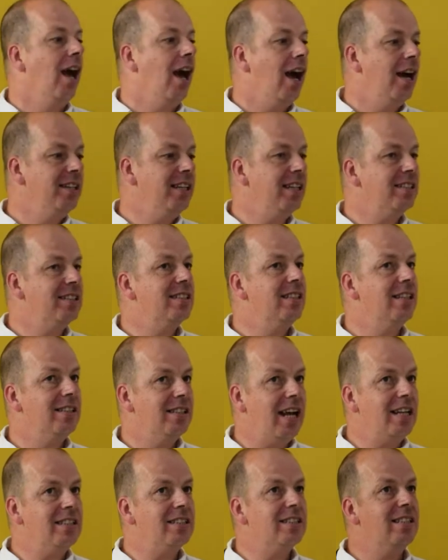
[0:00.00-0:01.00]
and that's the
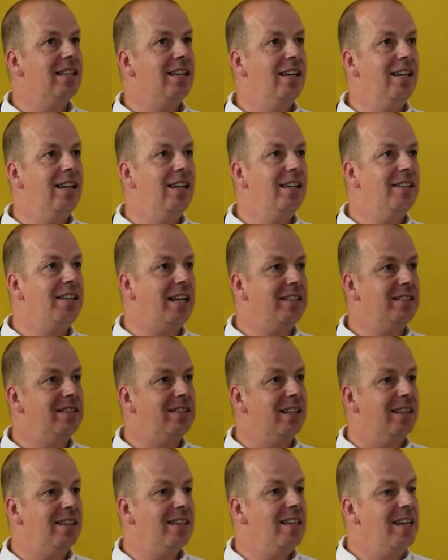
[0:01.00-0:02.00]
that's the that's
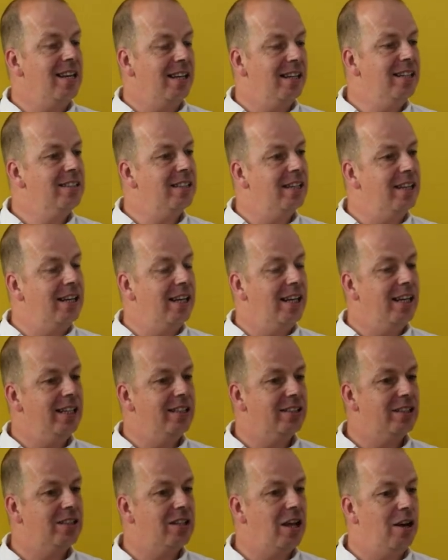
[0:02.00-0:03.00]
the thing, isn't it?
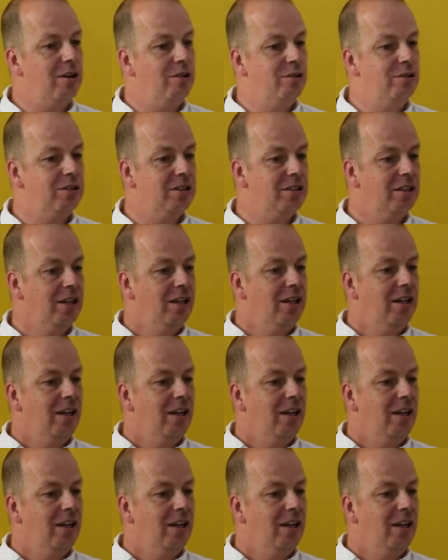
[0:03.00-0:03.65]
It's those.